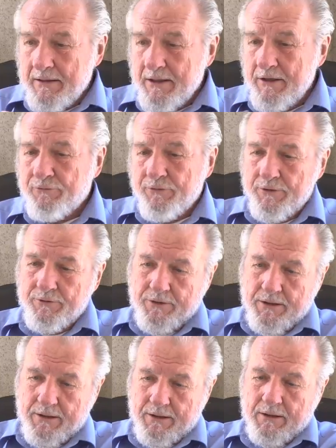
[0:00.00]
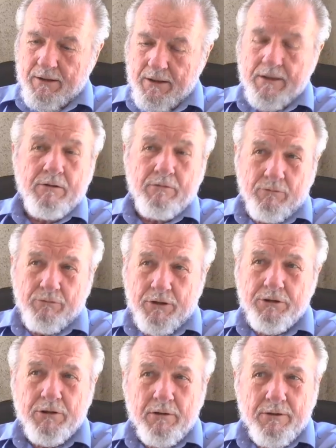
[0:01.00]
if the
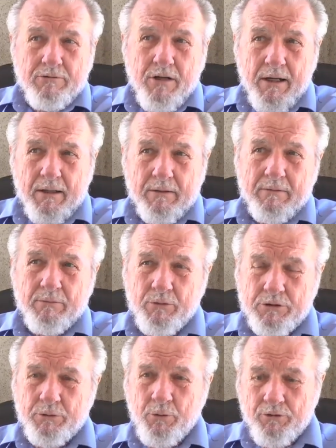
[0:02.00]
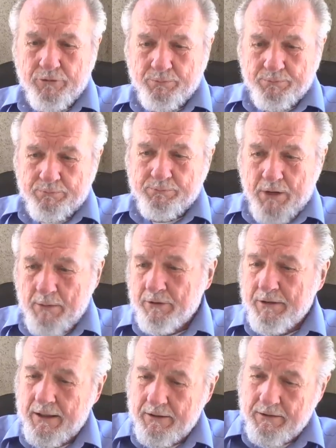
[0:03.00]
original intent, which was
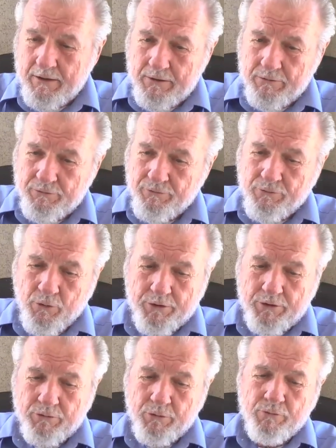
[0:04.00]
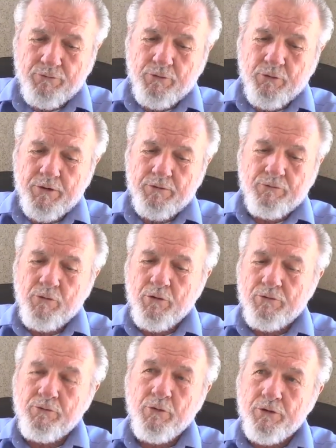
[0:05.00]
promulgated here in 42,
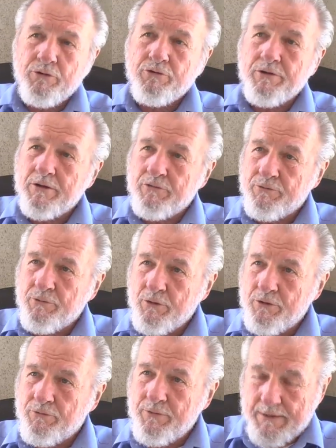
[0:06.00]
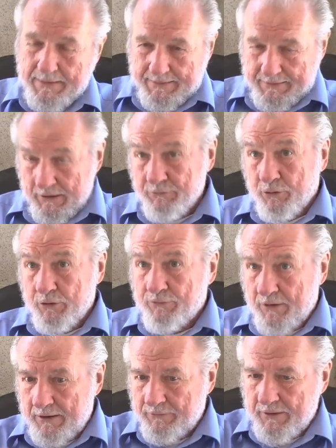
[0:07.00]
44, 46, 40,
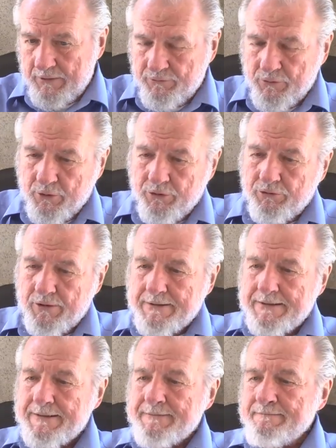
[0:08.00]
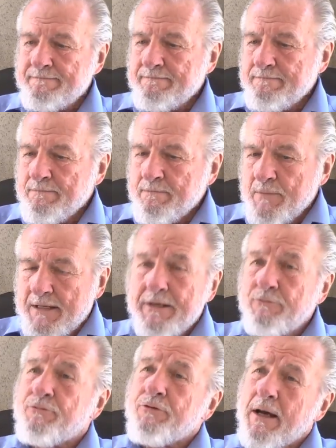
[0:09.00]
45, and 46,
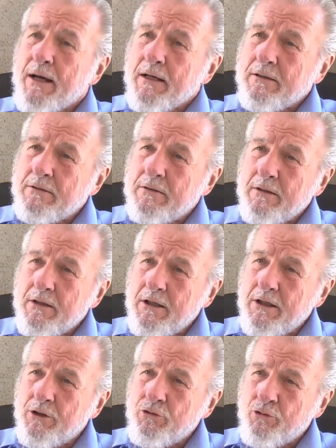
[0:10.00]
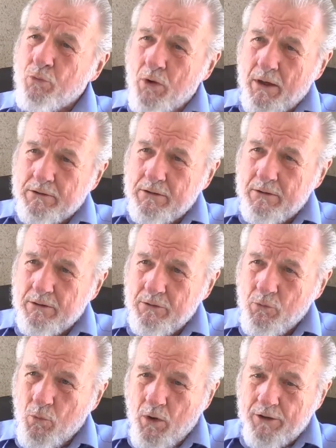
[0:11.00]
in fact, is what
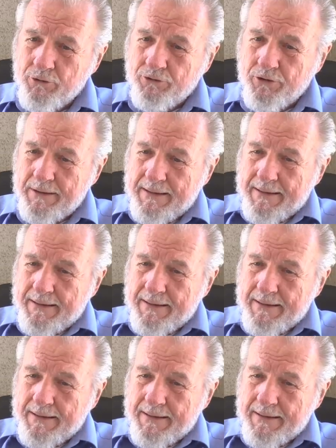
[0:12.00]
was